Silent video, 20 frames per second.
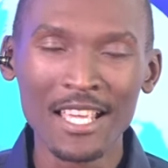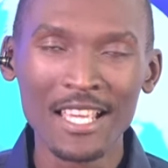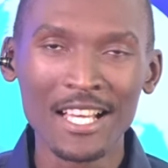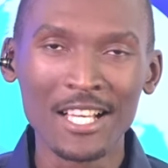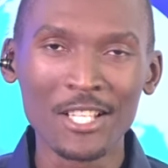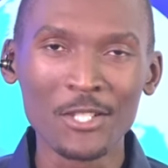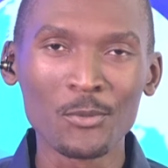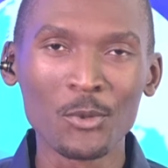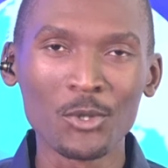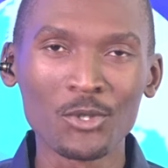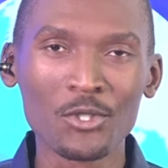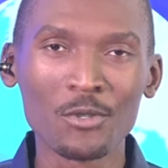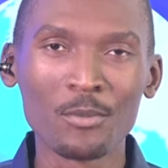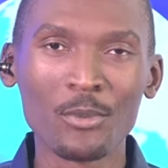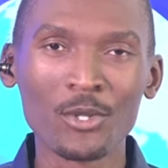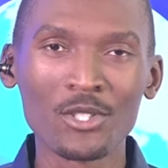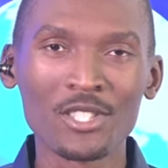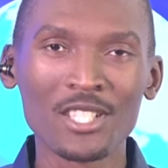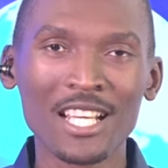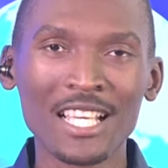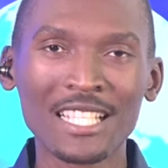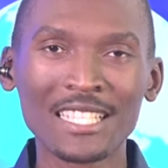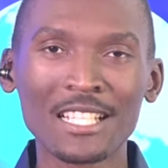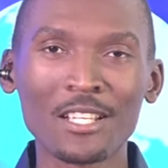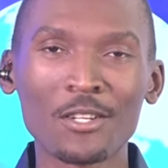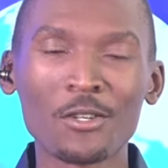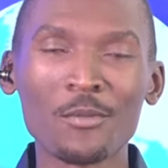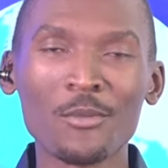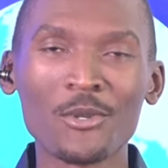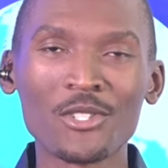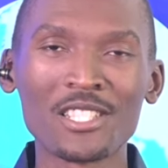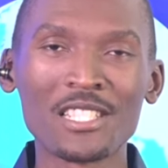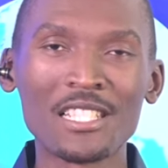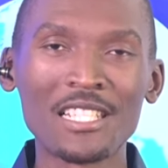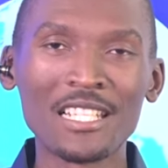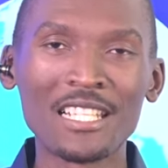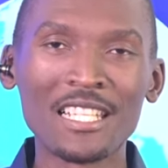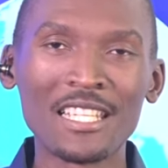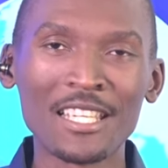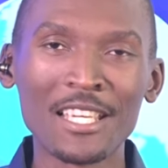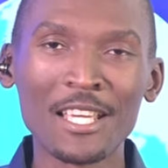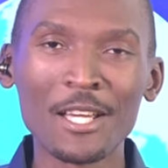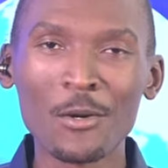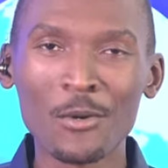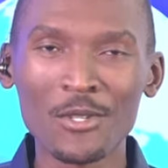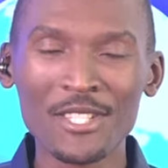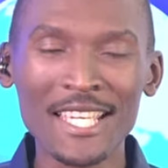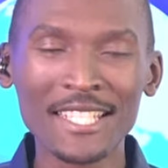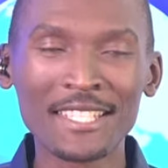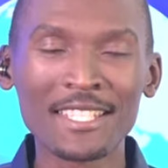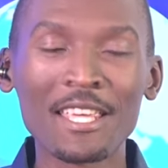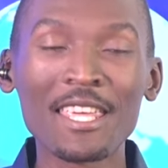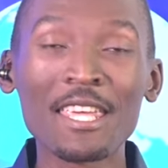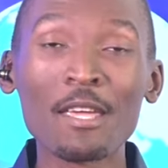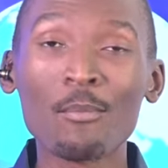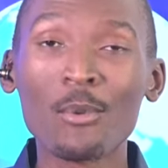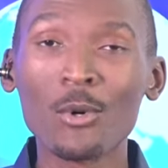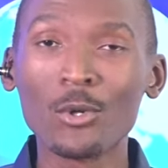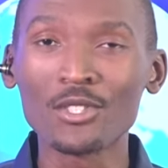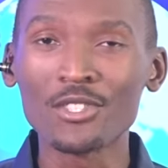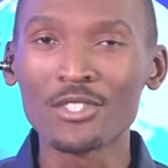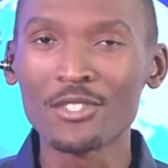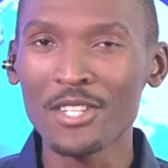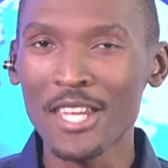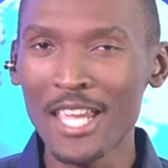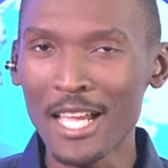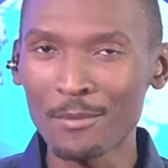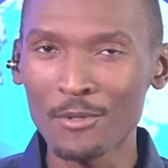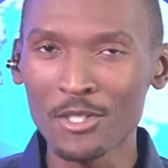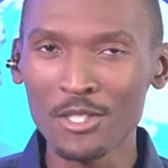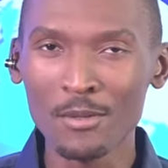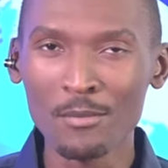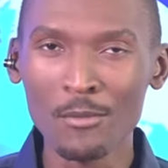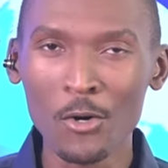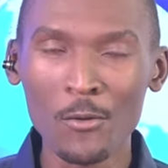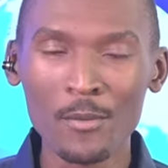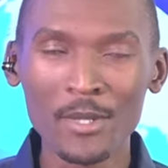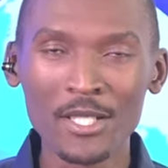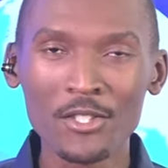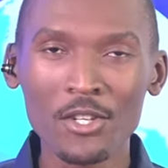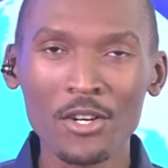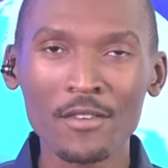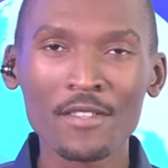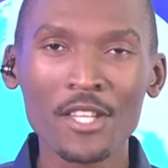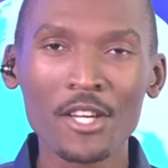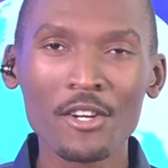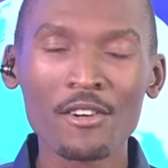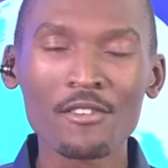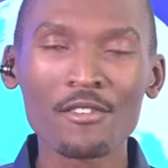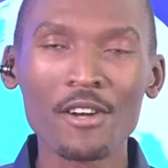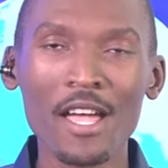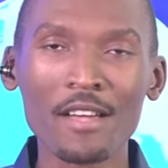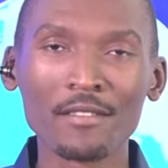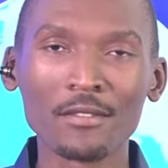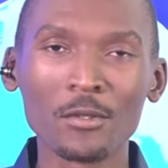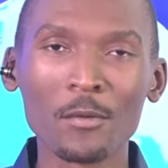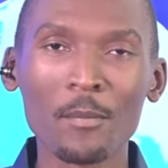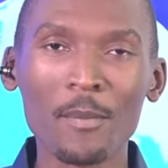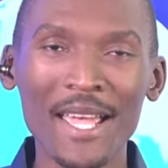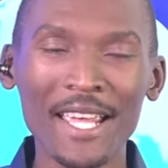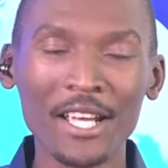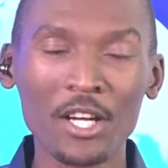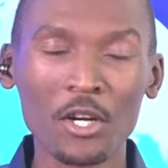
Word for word: Our sports reporter Katlego Moslele was at the airport to capture the moment of their arrival back